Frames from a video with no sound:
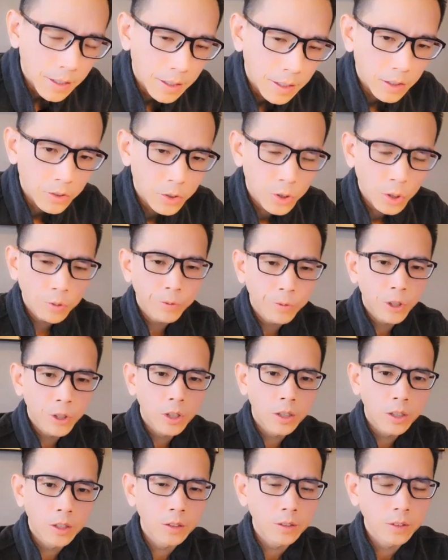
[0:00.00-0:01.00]
So
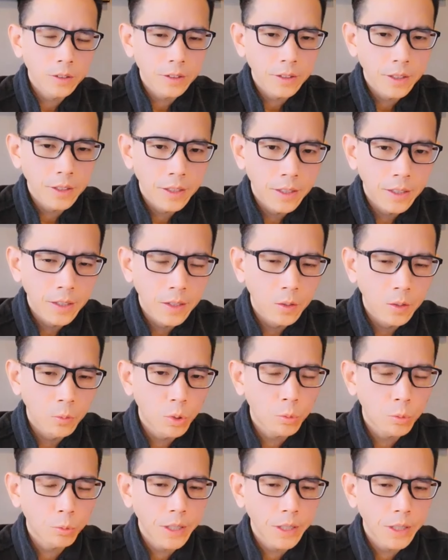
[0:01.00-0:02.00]
far,
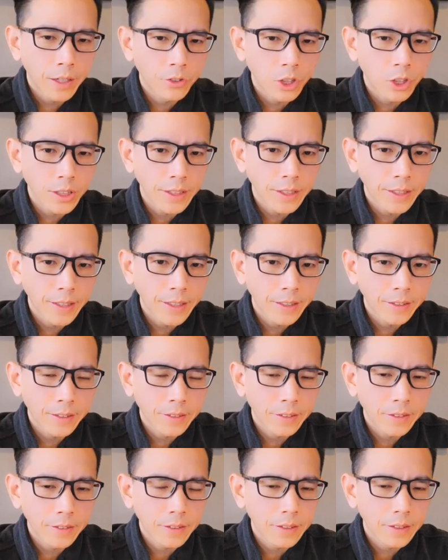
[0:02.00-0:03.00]
what we have
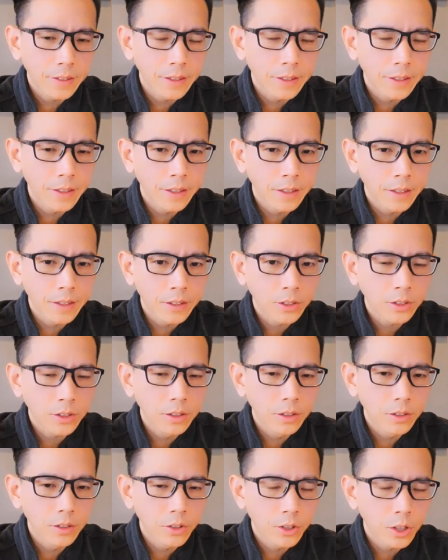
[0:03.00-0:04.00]
seen
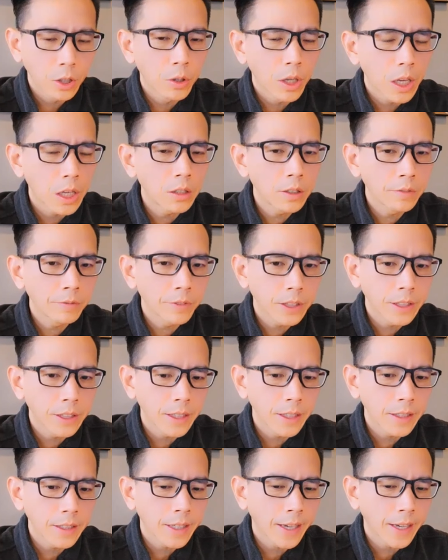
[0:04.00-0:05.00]
is, so
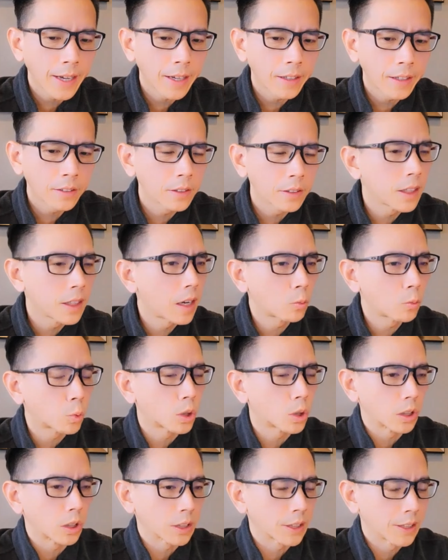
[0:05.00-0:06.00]
LMVA can not
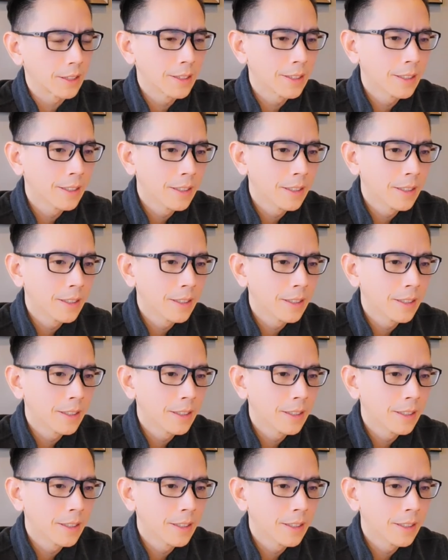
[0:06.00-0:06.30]
work.